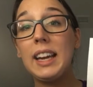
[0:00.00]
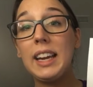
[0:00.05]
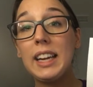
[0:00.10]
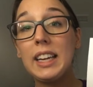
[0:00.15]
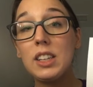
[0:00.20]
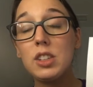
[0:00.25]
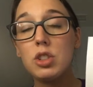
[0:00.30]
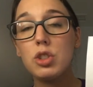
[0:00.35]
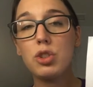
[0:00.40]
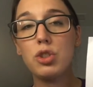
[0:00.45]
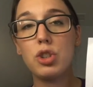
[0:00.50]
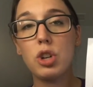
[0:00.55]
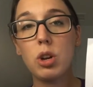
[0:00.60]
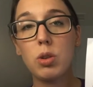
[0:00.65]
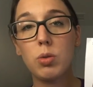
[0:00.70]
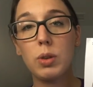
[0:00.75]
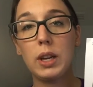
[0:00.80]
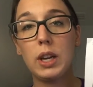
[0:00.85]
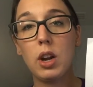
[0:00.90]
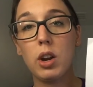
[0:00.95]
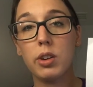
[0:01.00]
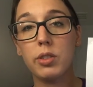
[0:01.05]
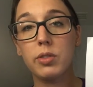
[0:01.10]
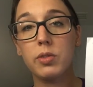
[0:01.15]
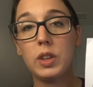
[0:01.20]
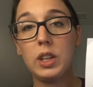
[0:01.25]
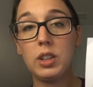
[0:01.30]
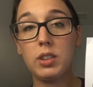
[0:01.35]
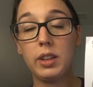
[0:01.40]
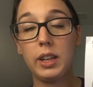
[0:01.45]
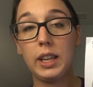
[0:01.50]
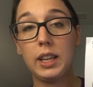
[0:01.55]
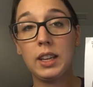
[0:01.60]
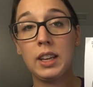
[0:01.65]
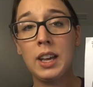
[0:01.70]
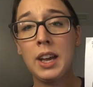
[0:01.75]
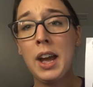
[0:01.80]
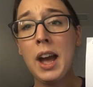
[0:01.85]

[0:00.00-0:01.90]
and Joey are feeling.